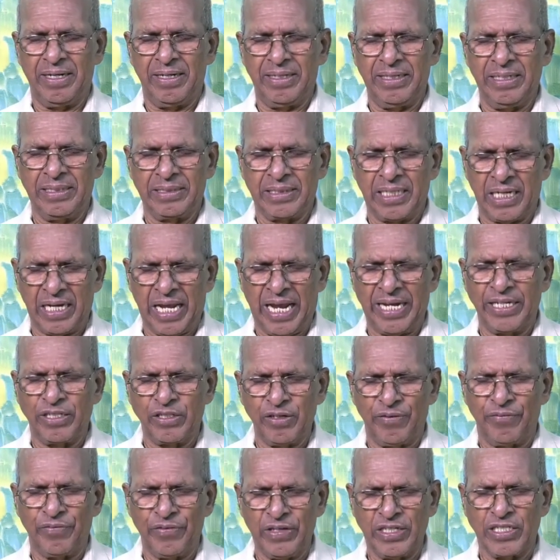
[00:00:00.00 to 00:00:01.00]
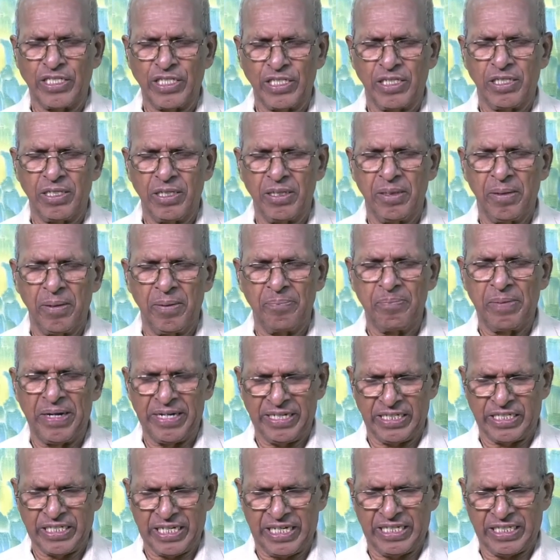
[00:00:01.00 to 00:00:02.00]
in the light of this
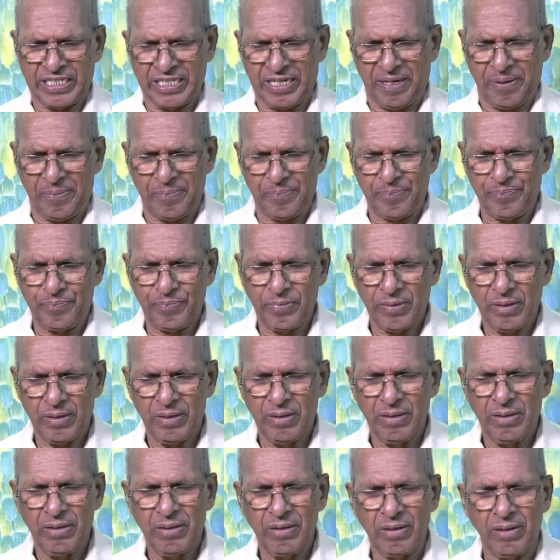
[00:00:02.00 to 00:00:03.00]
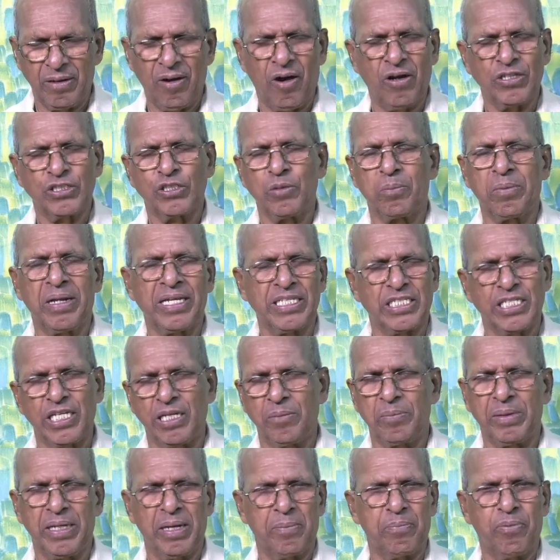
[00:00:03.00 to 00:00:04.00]
meditation. God's
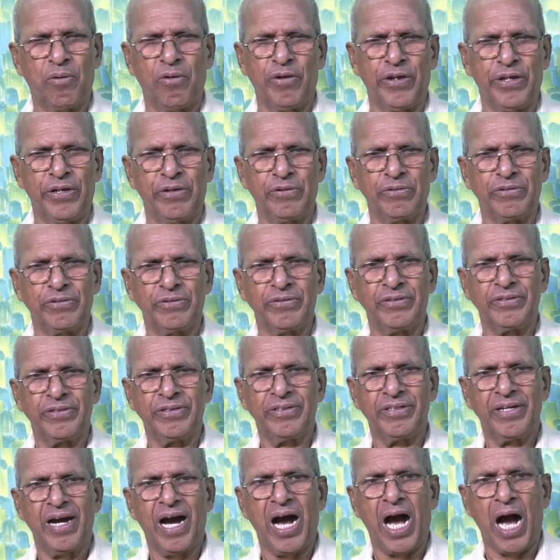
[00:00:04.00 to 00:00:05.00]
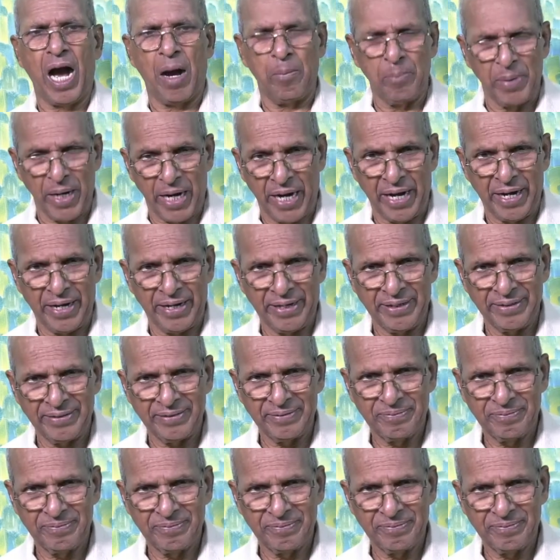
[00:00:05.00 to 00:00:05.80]
blessing be upon you. Amen.